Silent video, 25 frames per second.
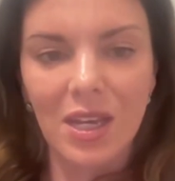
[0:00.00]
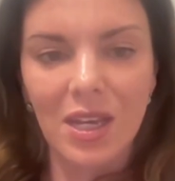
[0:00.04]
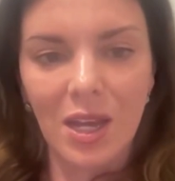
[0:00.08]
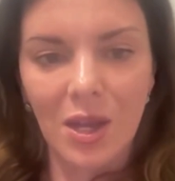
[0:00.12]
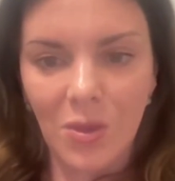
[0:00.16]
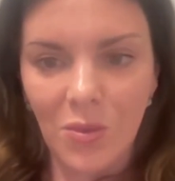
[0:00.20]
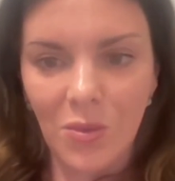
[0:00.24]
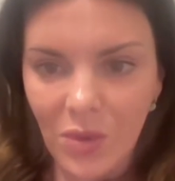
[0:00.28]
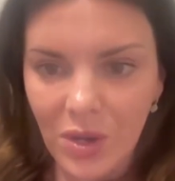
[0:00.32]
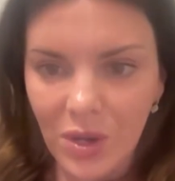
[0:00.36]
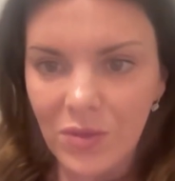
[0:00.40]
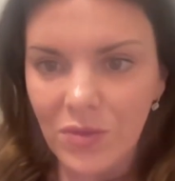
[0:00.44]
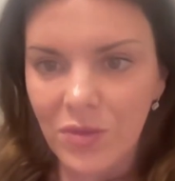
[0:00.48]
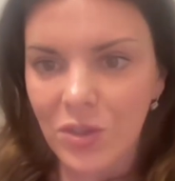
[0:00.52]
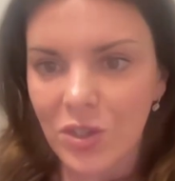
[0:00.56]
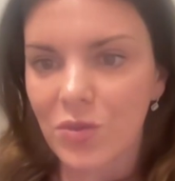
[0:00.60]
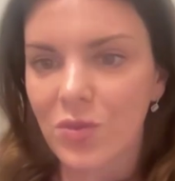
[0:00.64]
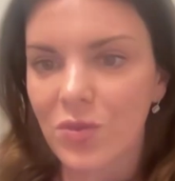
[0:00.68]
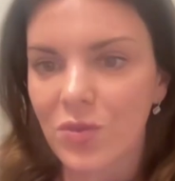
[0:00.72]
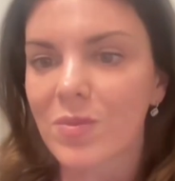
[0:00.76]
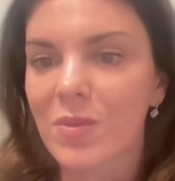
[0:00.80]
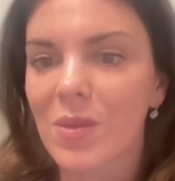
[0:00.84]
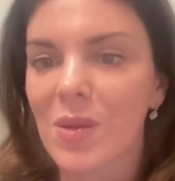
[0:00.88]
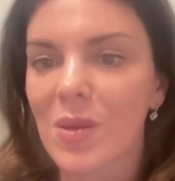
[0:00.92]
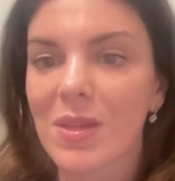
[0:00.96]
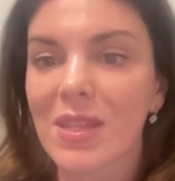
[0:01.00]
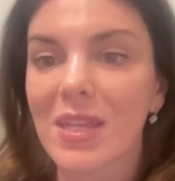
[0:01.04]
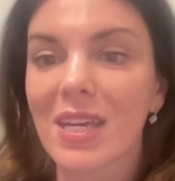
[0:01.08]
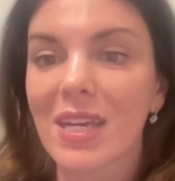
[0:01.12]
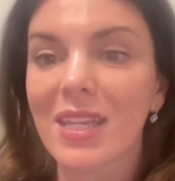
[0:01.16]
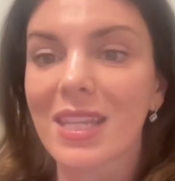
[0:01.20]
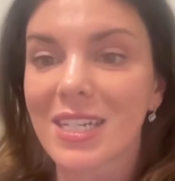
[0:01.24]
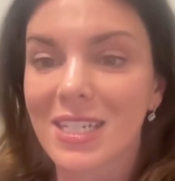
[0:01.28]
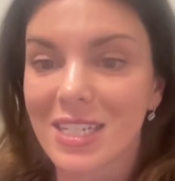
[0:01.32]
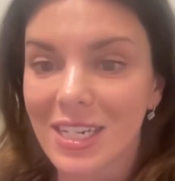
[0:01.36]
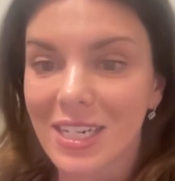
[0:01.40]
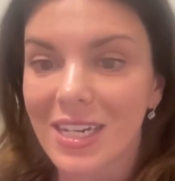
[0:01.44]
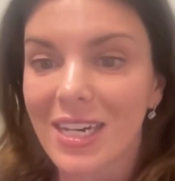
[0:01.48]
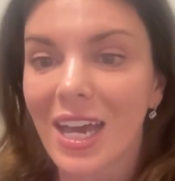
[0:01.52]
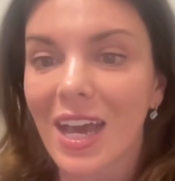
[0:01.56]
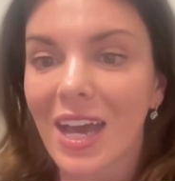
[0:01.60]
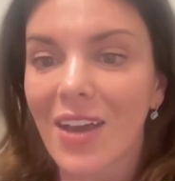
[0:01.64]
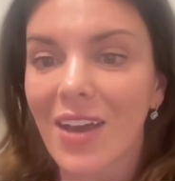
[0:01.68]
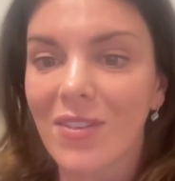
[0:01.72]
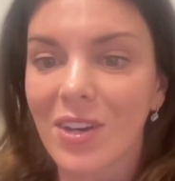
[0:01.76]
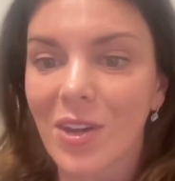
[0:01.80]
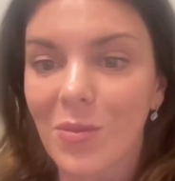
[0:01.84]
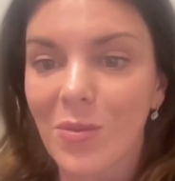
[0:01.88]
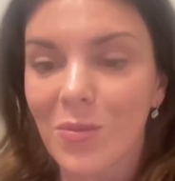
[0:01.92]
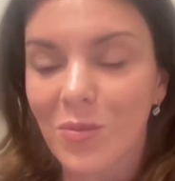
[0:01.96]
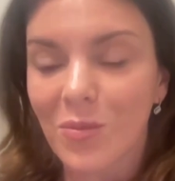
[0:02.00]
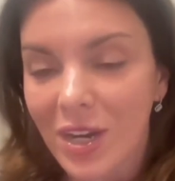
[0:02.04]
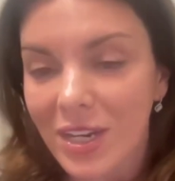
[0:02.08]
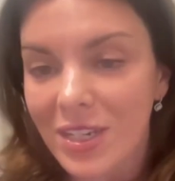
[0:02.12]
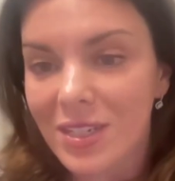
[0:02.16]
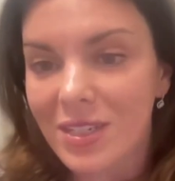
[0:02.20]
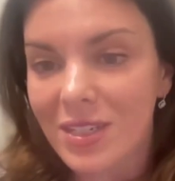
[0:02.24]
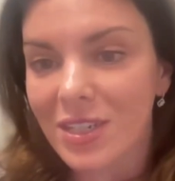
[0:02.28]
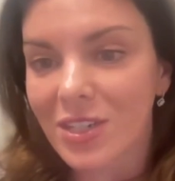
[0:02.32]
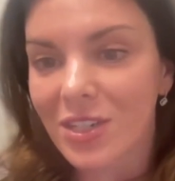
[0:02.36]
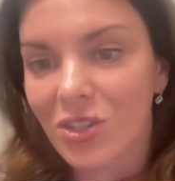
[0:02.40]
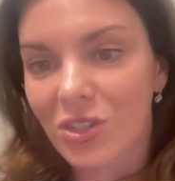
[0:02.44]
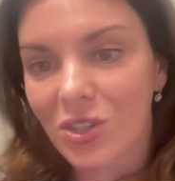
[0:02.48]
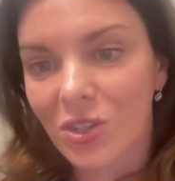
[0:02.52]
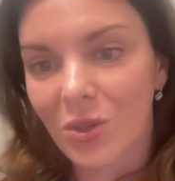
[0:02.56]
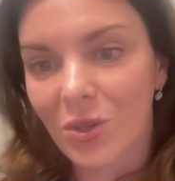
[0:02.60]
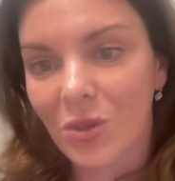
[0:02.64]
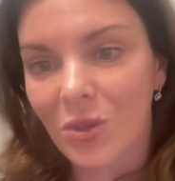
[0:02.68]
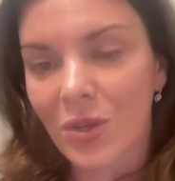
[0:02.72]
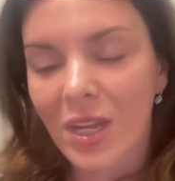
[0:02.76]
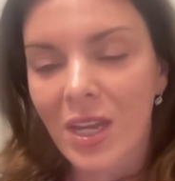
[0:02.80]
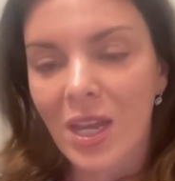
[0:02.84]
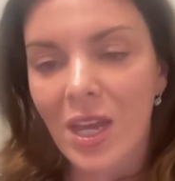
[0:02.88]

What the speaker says: and one of which was maybe that they didn't have enough breast tissue.